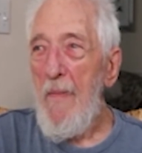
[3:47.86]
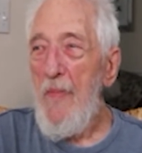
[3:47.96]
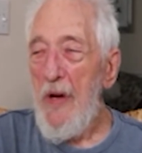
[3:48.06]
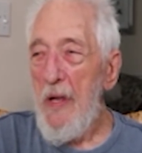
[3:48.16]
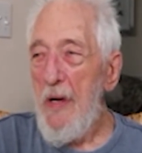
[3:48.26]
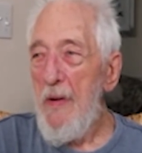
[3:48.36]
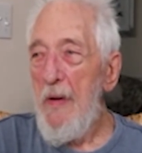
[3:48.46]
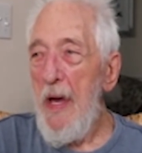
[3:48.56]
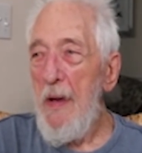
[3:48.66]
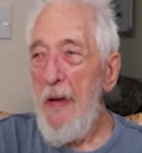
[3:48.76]
But
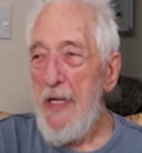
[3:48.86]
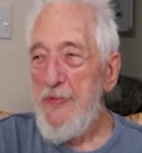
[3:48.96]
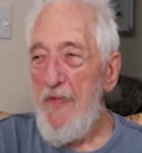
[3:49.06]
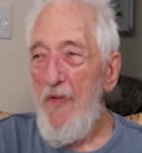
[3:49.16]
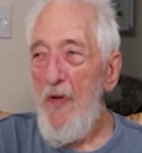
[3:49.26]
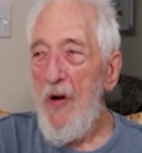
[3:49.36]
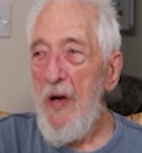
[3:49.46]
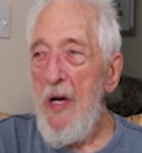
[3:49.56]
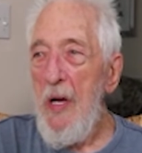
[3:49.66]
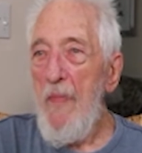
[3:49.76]
as before,
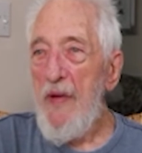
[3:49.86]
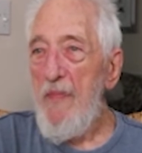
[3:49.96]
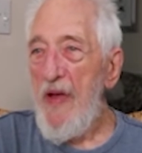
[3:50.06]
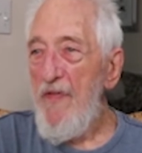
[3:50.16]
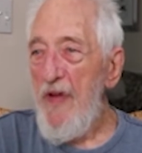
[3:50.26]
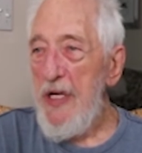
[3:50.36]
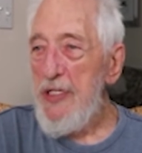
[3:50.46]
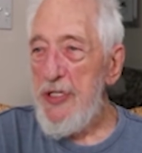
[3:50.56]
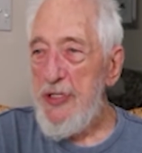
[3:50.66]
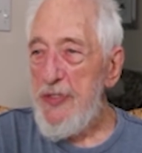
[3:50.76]
McPhee
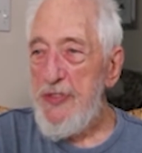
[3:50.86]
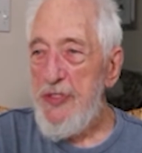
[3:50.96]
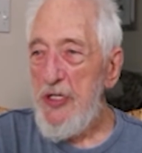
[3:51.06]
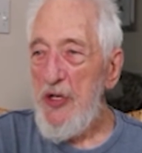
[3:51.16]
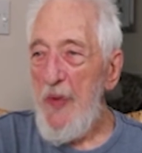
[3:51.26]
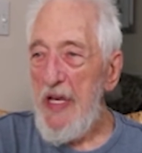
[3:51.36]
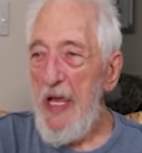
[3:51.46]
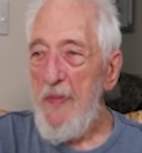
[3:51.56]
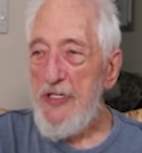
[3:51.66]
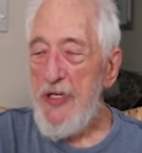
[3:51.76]
just chiseled my
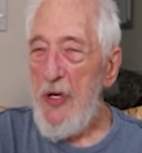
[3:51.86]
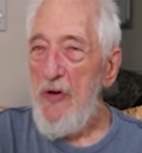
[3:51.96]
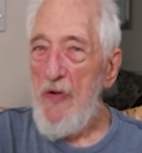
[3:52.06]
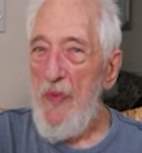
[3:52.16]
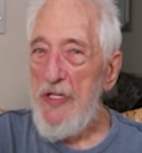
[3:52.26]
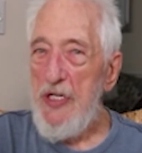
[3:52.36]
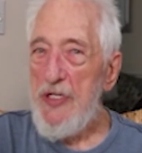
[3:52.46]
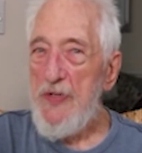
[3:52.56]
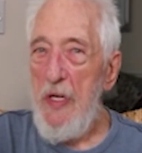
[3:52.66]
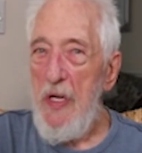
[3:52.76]
name in stone by
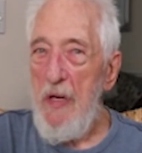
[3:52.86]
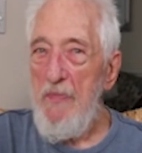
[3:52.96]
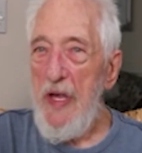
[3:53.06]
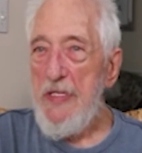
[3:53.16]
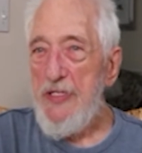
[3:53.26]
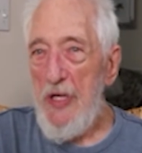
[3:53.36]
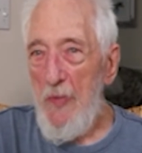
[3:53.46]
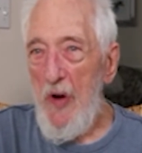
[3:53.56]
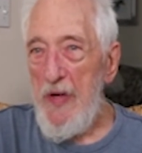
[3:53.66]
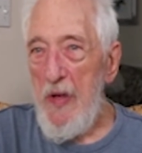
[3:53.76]
just being
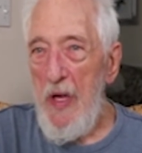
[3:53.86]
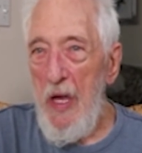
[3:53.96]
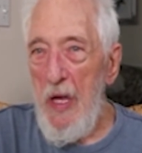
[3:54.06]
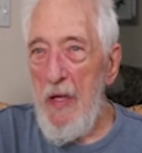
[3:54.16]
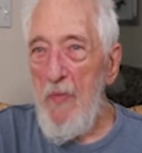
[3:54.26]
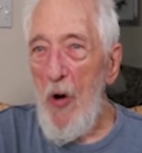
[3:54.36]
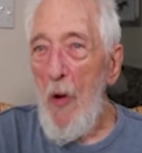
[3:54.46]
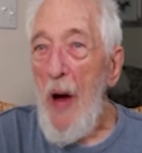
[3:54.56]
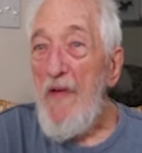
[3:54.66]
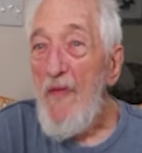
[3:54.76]
someone. On
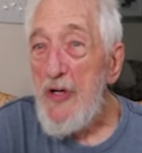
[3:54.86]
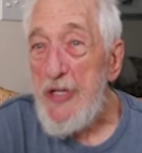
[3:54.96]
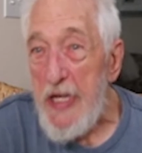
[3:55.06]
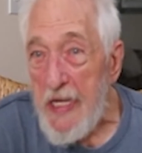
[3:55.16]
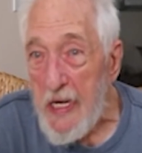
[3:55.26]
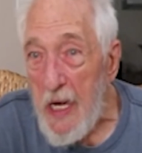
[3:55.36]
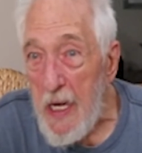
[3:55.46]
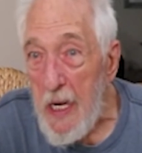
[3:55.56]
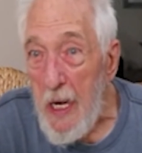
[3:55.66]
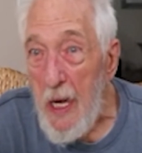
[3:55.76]
my first dig,
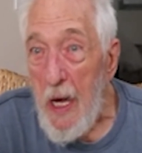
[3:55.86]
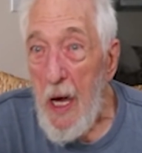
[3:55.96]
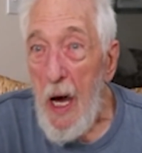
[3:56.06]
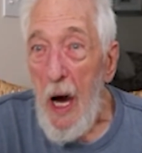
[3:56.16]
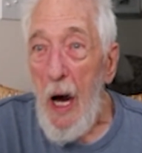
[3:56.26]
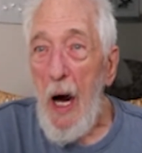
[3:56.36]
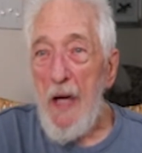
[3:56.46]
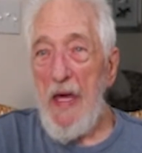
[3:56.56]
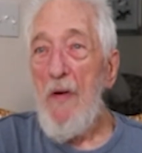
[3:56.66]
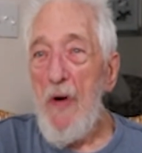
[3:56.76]

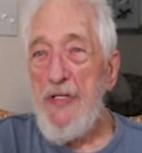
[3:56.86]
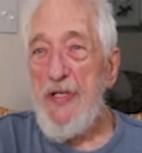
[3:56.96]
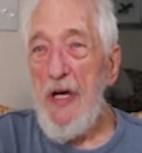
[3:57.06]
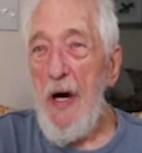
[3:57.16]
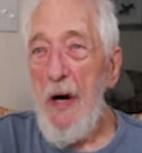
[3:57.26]
that was